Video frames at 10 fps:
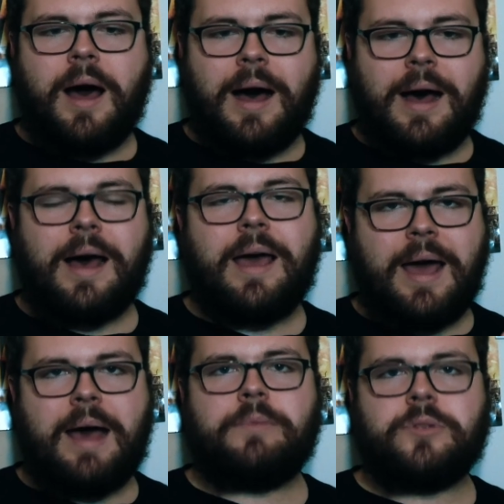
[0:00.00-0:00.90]
I
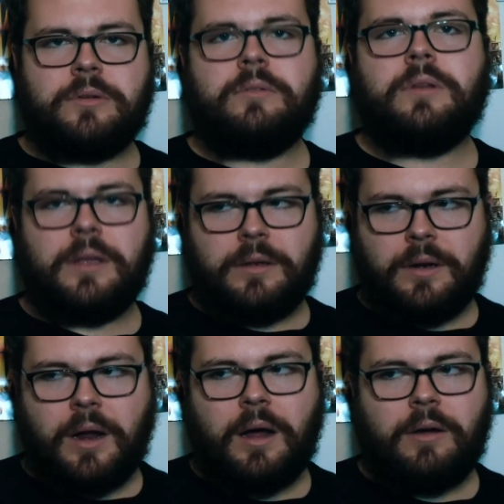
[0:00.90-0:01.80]
absolutely
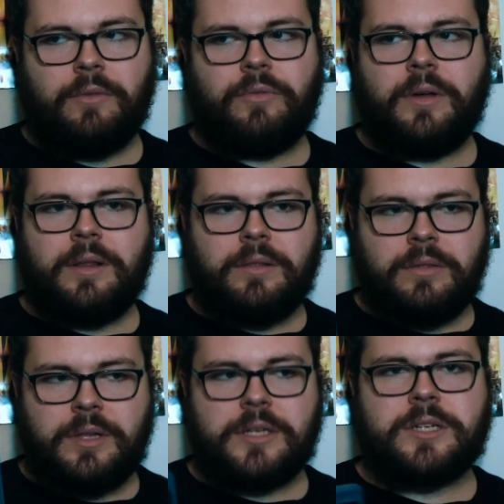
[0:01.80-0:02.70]
love
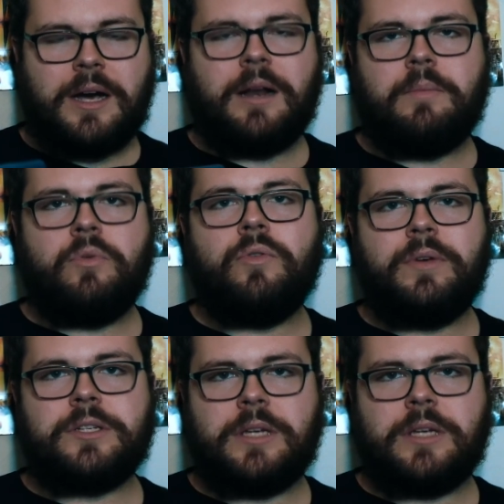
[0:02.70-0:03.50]
these kind of movies.